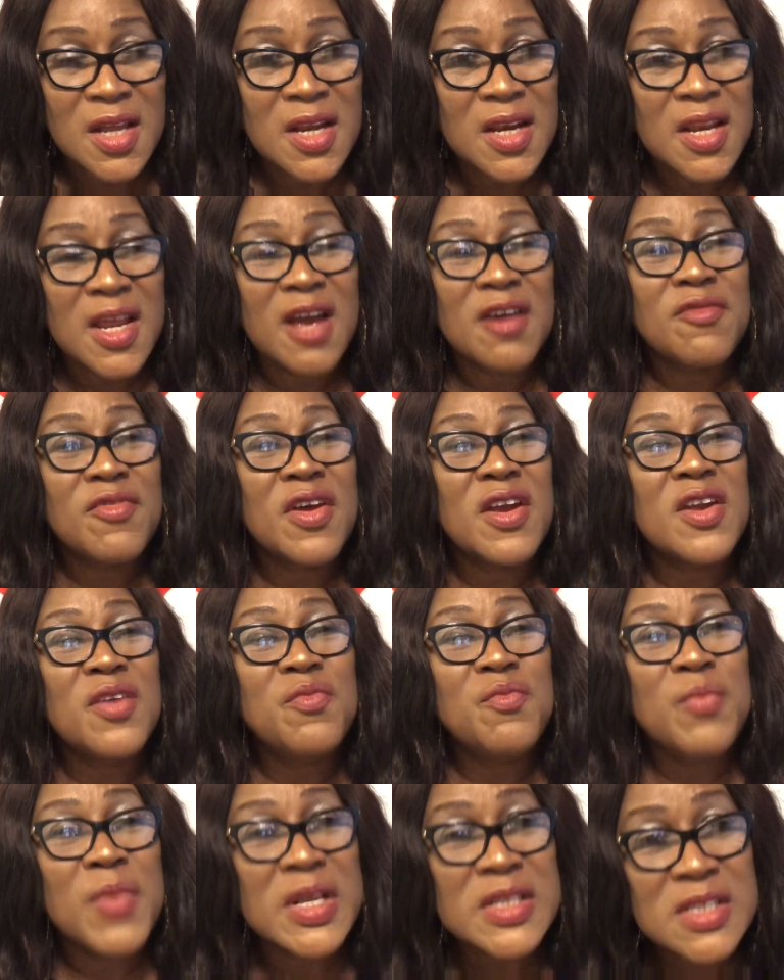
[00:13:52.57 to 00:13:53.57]
They are very
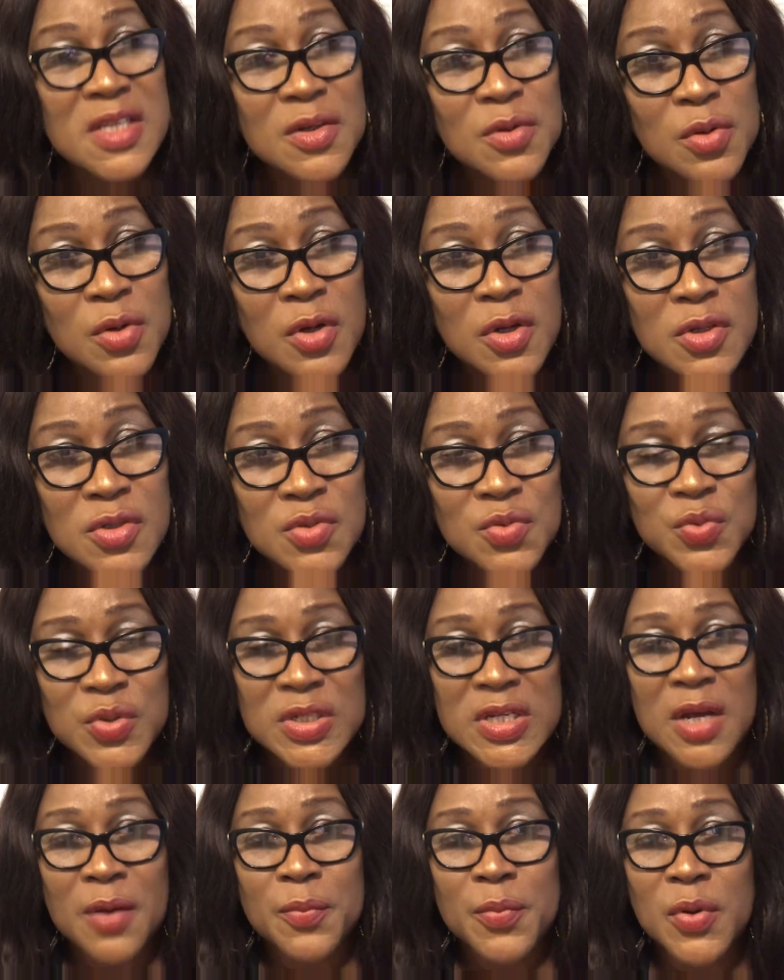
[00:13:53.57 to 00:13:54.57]
meticulous
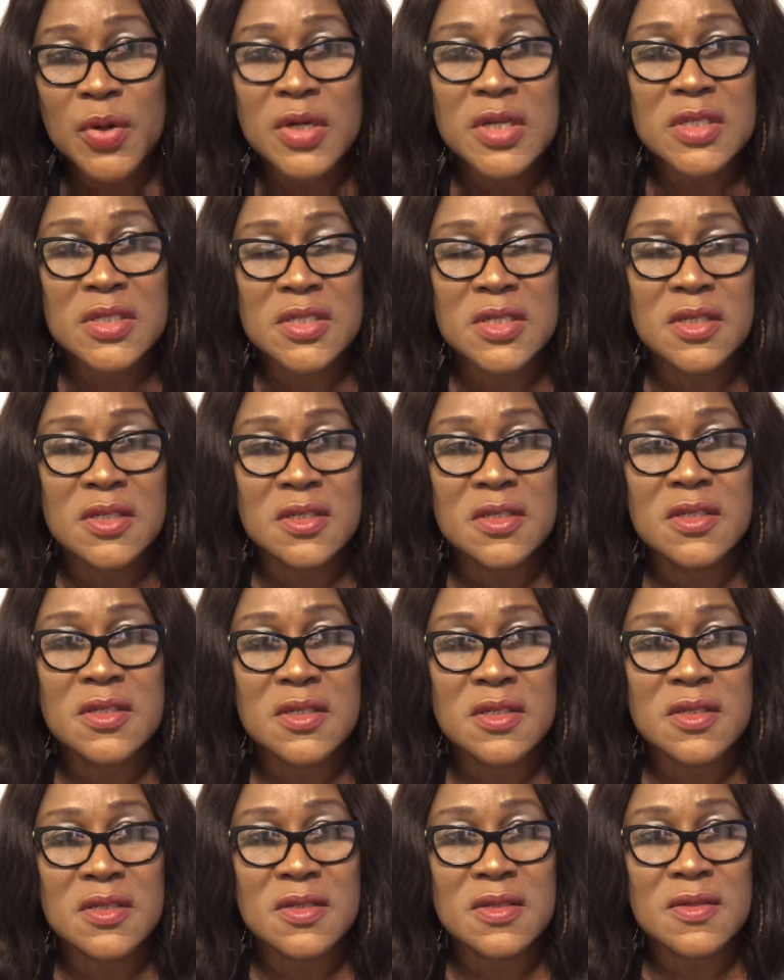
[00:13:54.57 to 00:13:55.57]
with their
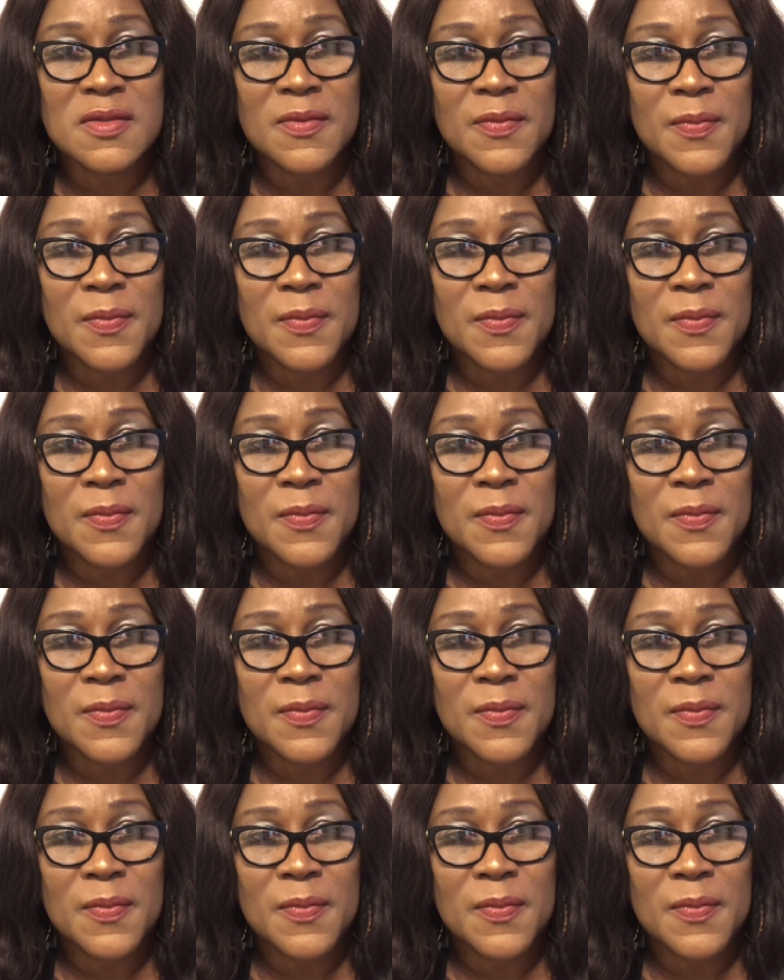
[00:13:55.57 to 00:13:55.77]
policies.